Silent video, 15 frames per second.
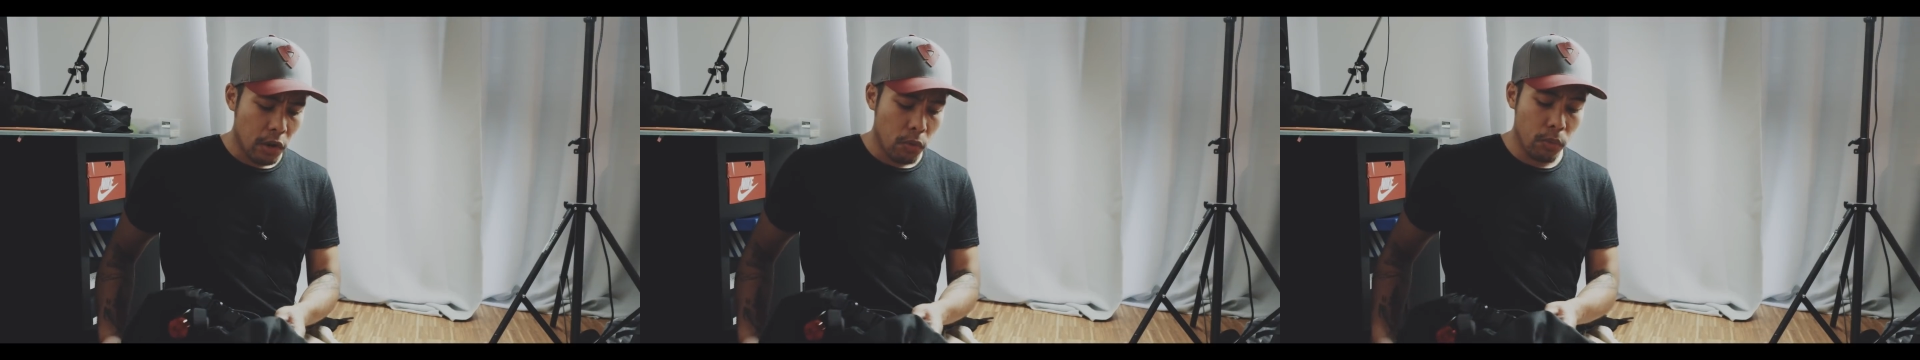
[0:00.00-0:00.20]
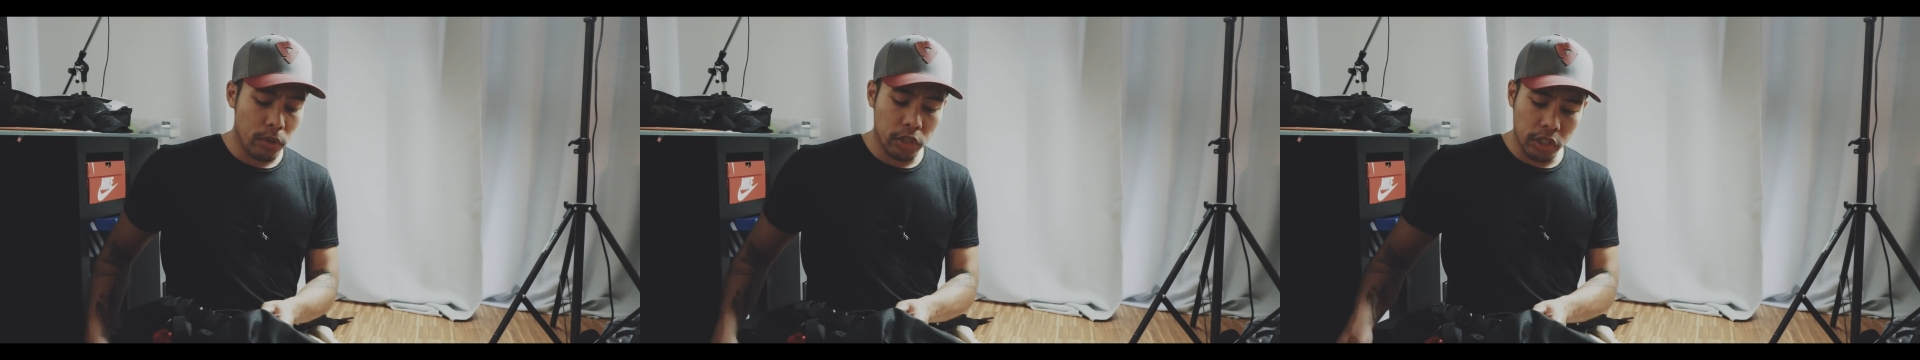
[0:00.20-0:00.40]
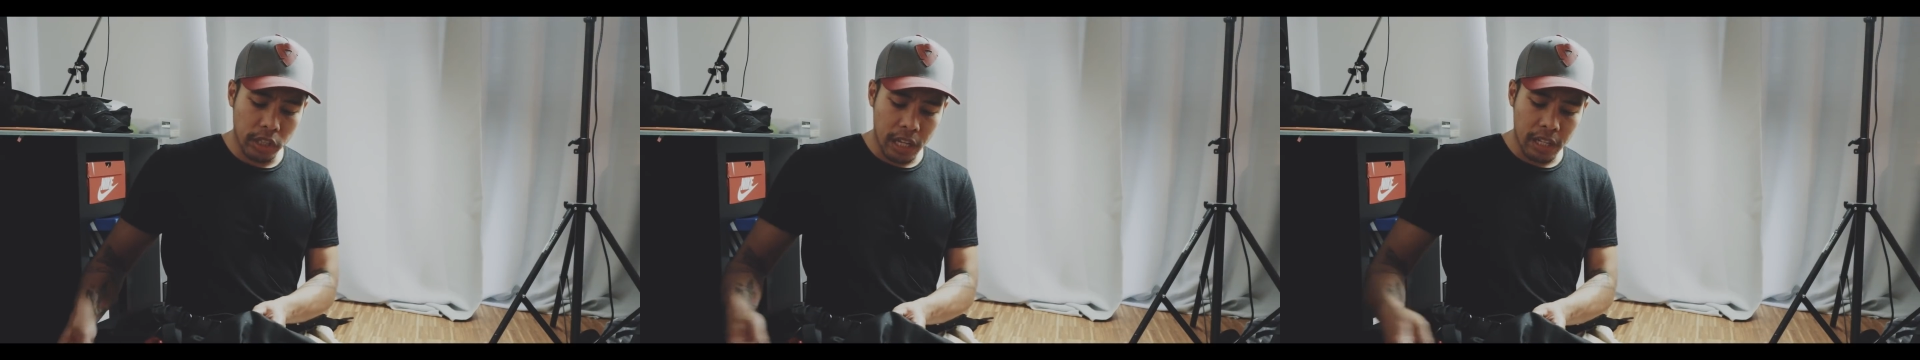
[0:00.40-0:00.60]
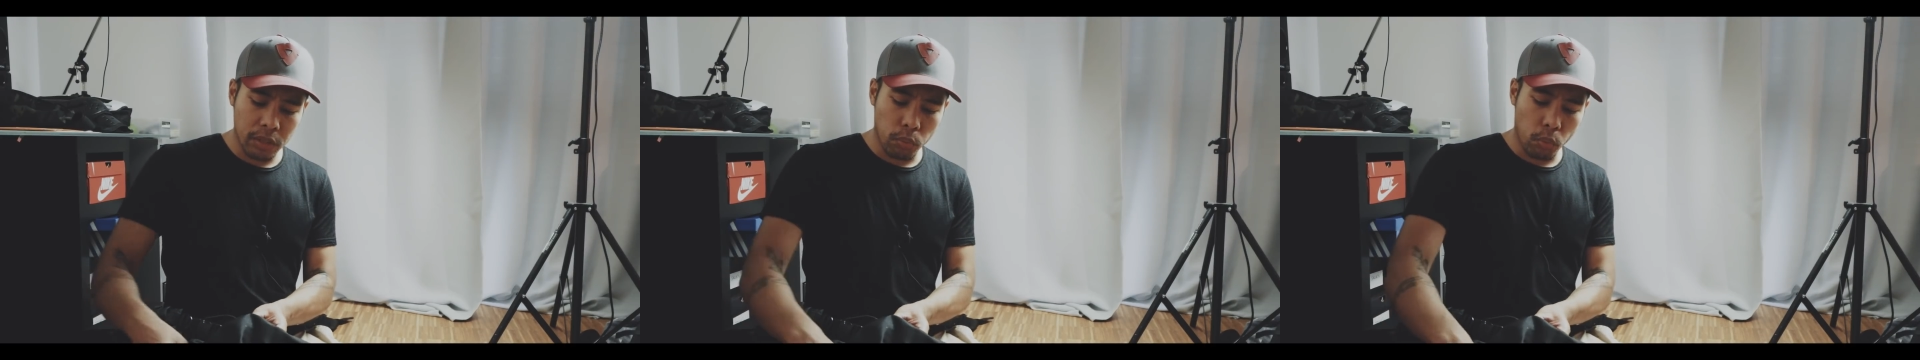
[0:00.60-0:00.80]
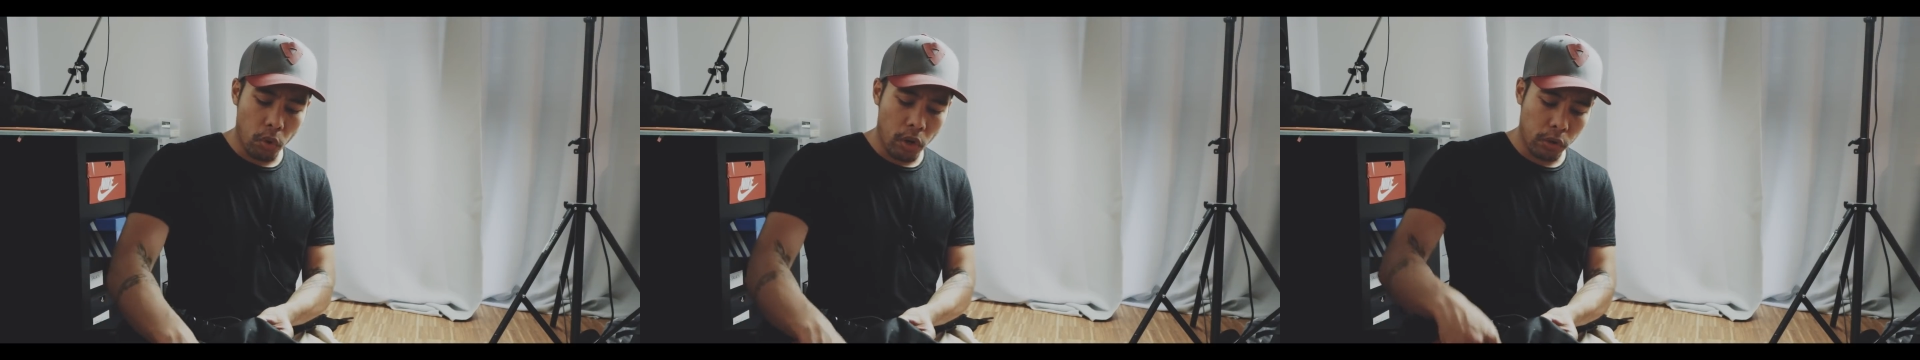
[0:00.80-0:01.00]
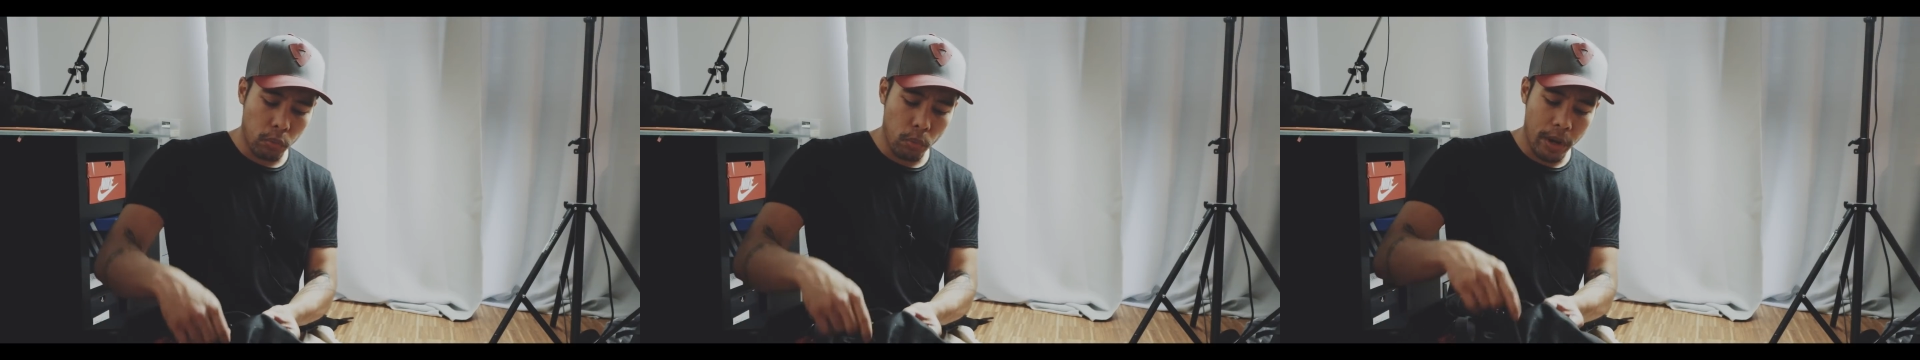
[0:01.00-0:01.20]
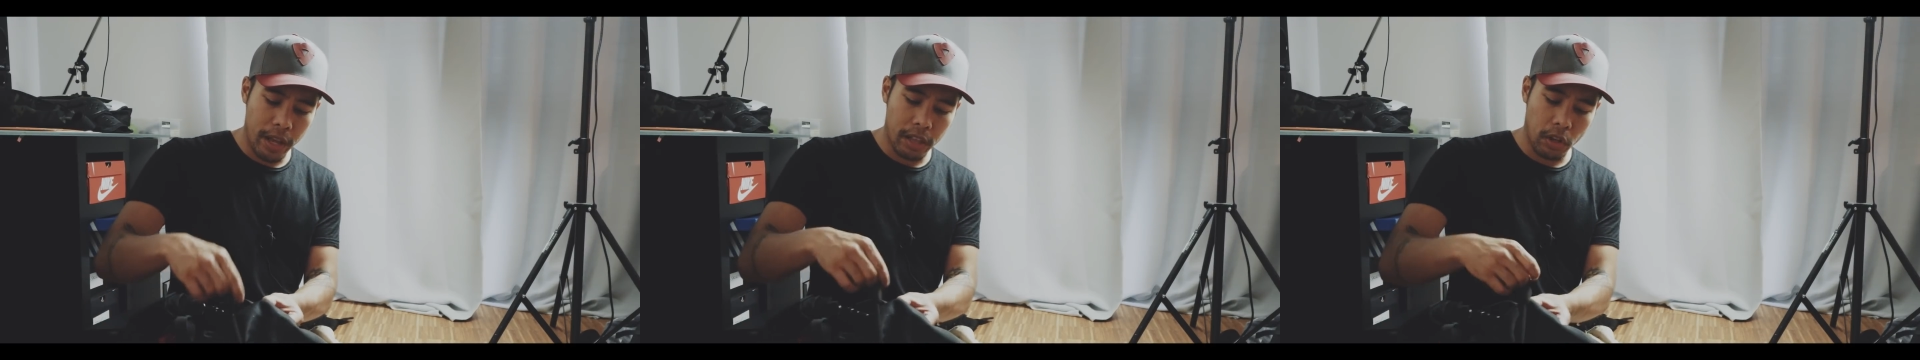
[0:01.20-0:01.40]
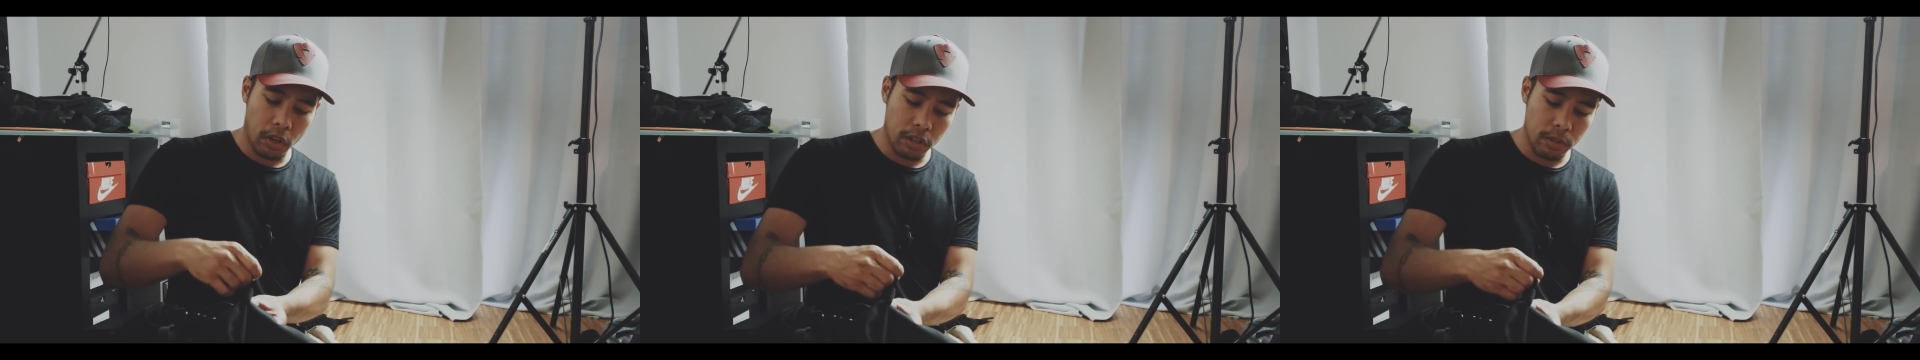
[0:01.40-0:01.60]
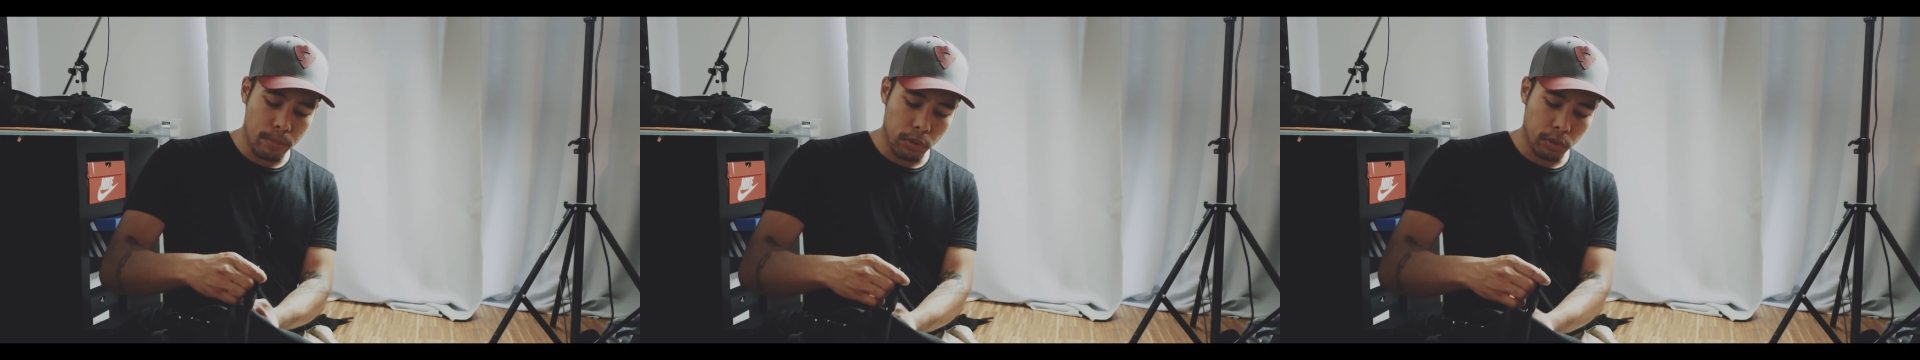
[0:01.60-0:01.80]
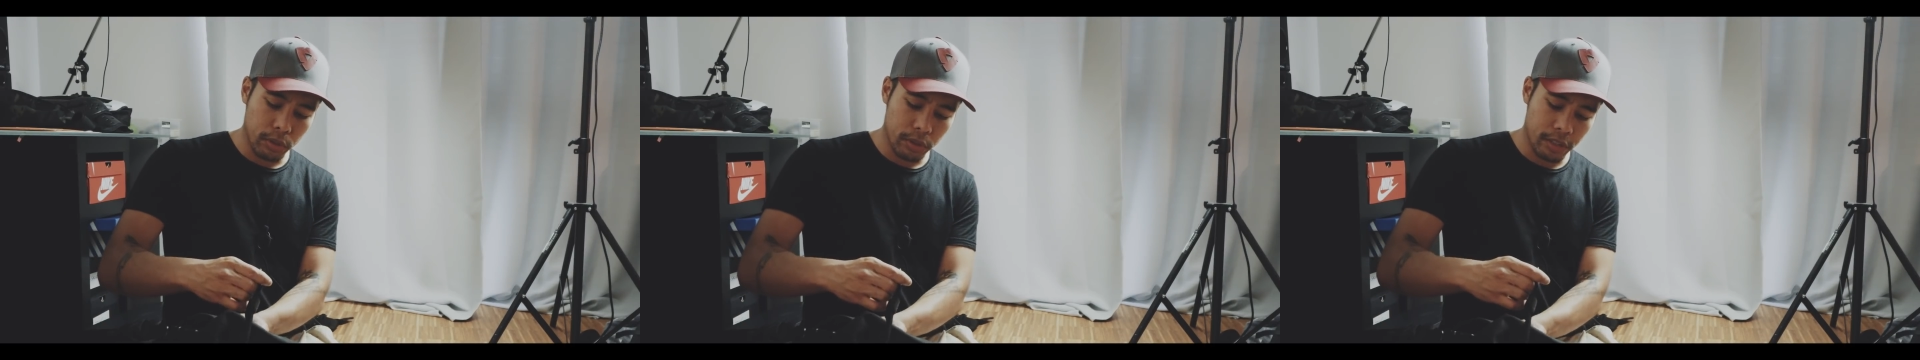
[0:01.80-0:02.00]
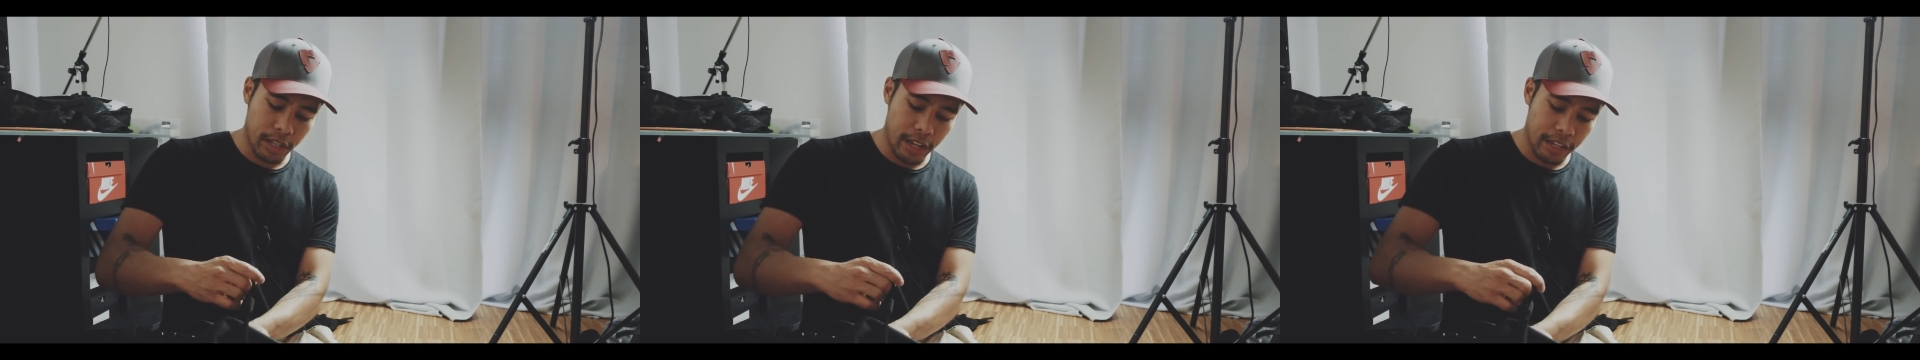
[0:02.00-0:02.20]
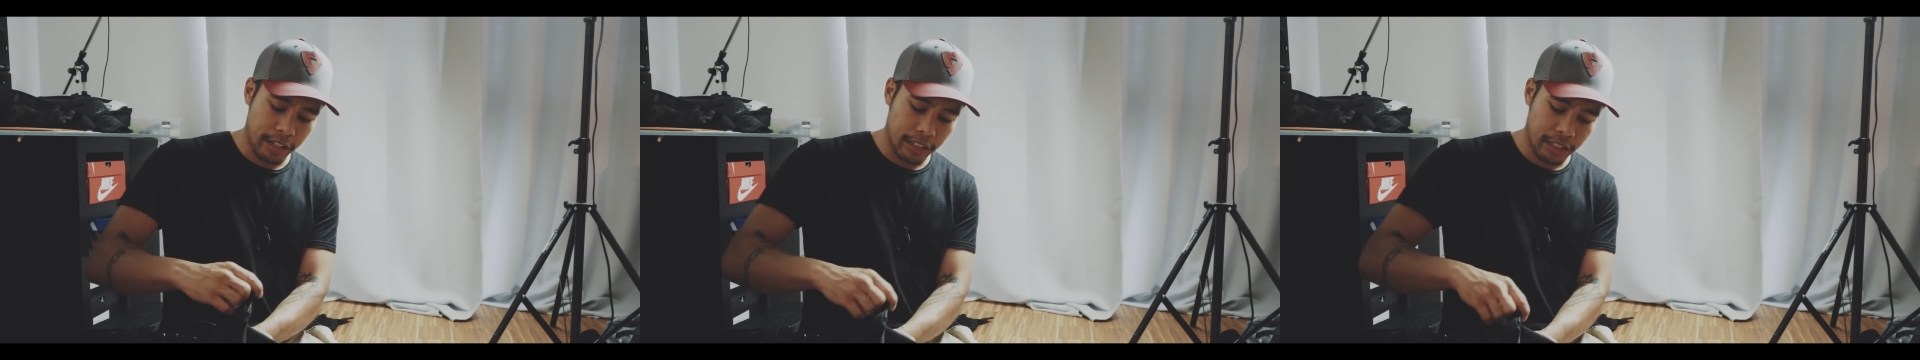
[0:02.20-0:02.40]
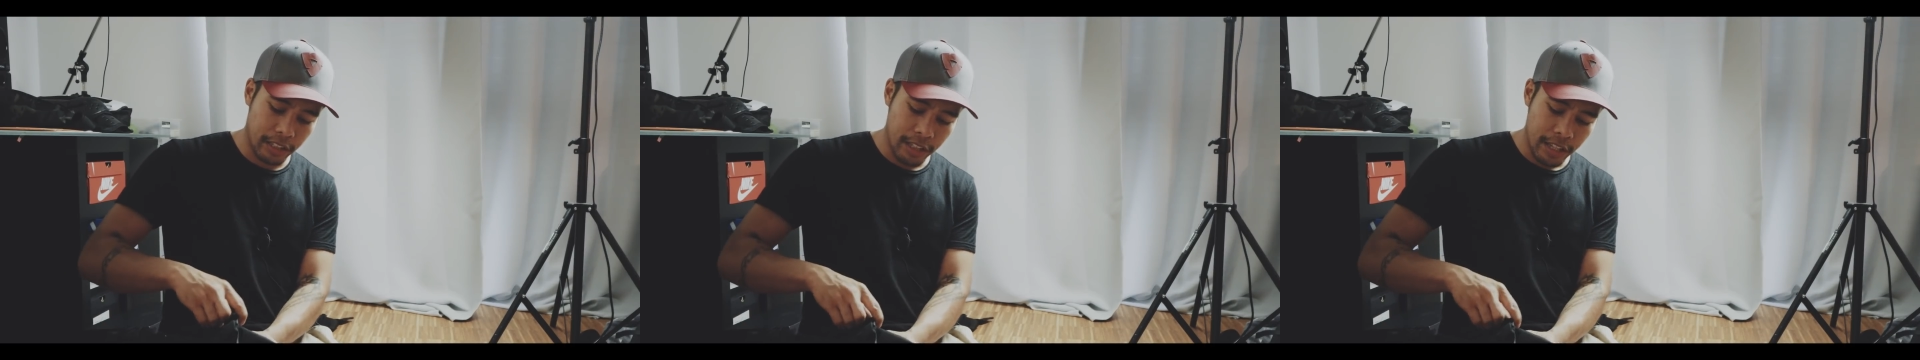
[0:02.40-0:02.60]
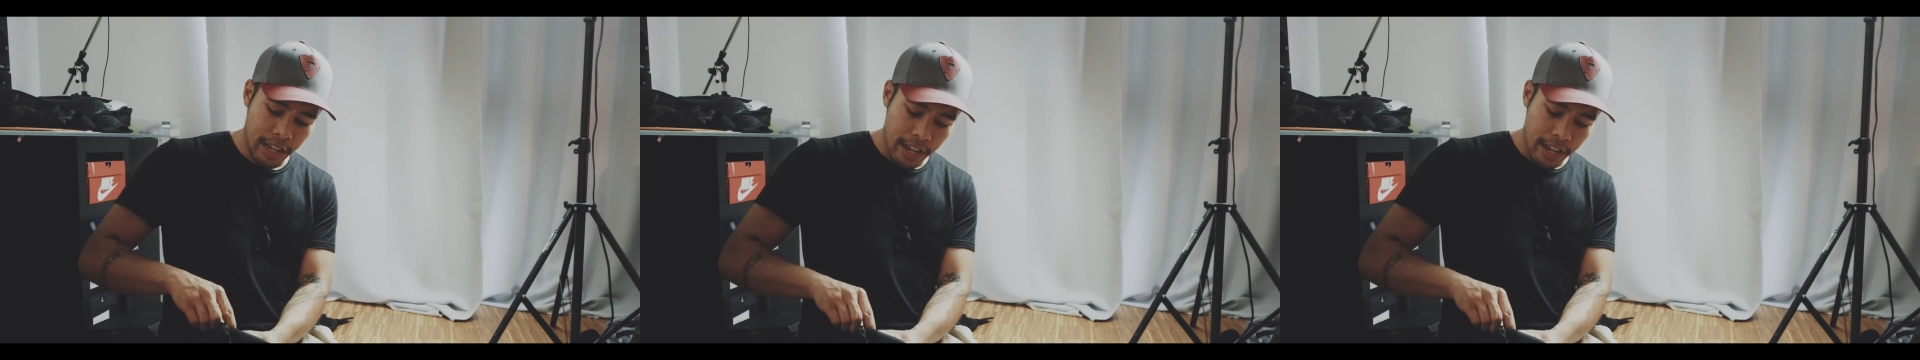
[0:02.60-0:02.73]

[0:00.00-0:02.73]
which does work well on a motorcycle,